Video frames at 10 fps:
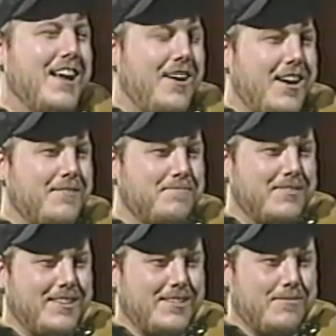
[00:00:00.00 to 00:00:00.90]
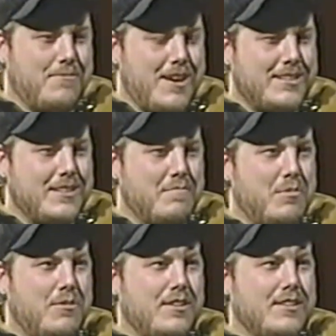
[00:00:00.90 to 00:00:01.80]
Um, why is it
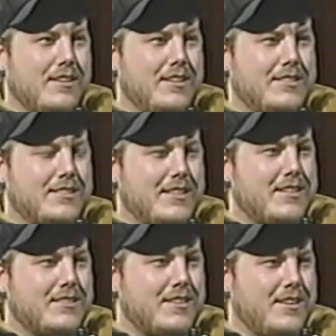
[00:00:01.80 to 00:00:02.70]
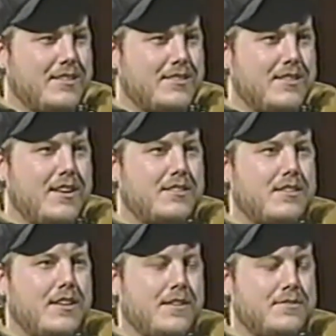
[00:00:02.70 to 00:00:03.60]
important? It just is. It's nice.
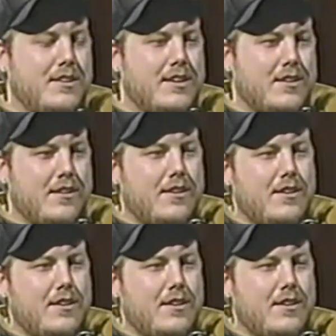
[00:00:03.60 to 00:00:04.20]
It gives like an